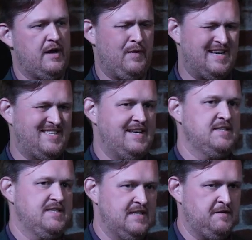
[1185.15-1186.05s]
And when I say
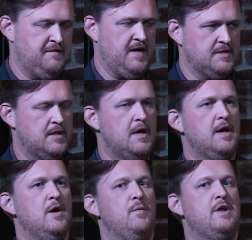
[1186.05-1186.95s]
incentivized,
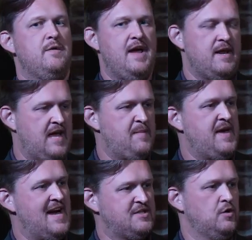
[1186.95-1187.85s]
we created
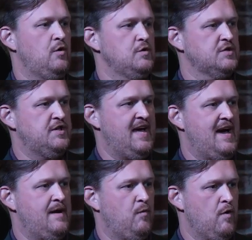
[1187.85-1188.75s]
KPIs and goals
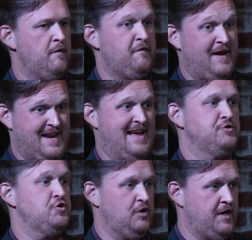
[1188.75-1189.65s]
that were
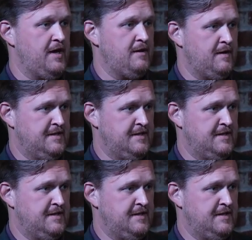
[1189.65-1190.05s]
financially